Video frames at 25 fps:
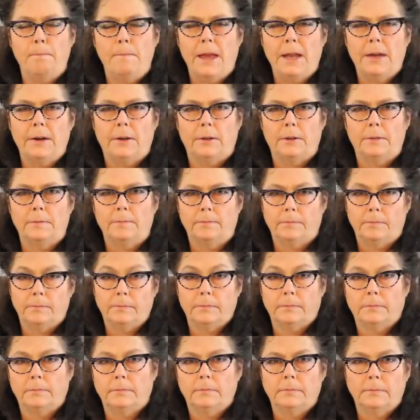Metal.
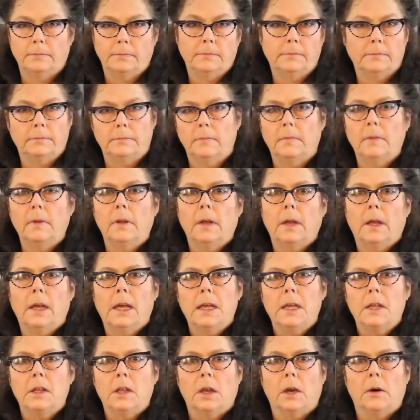
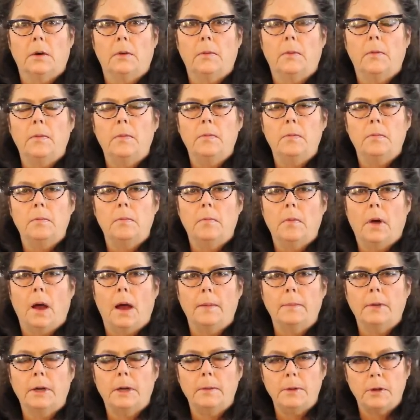So
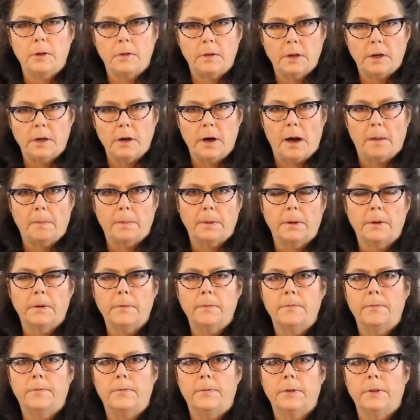I'm going to be using copper
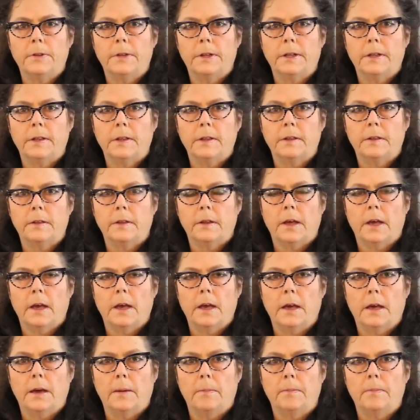for this
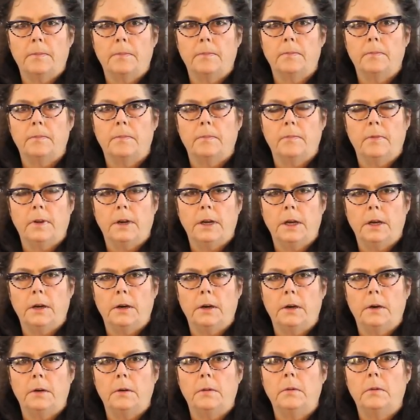um,
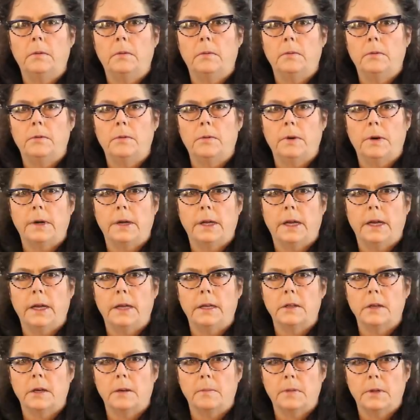video, 20
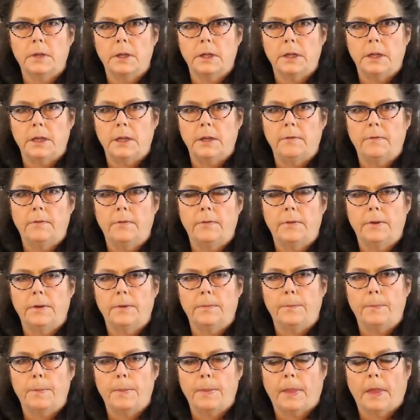gauge I believe.
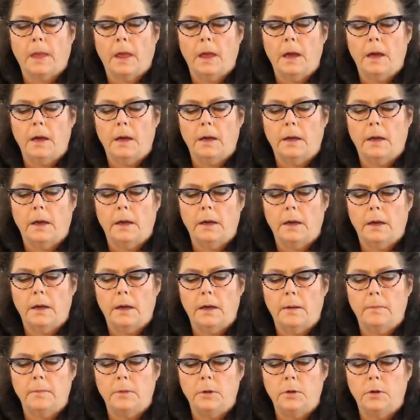
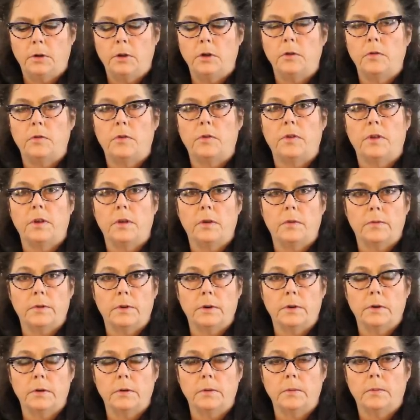Um, you can use
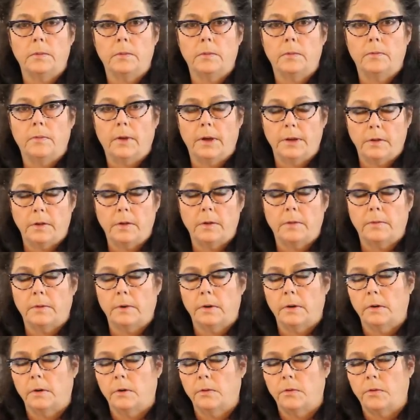silver, fine
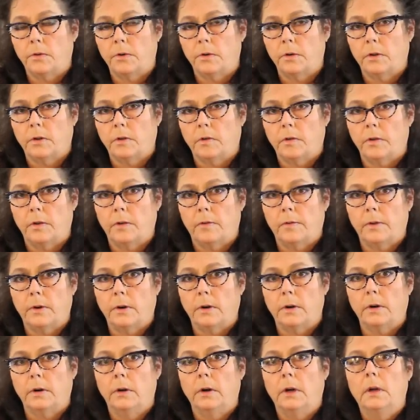silver, sterling
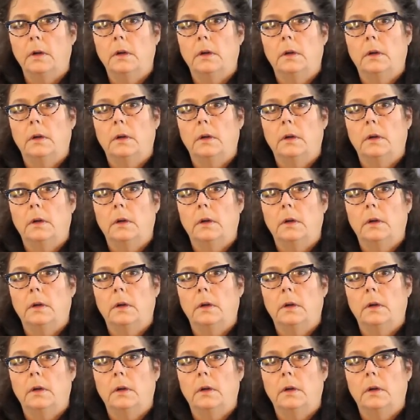silver,